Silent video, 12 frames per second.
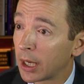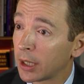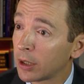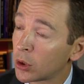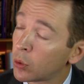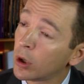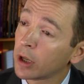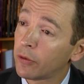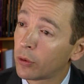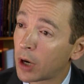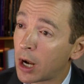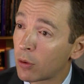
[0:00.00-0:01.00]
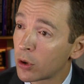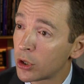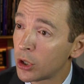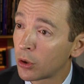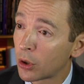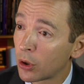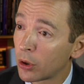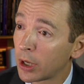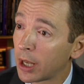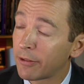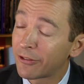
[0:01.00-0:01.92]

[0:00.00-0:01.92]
and in 24 hours you heard a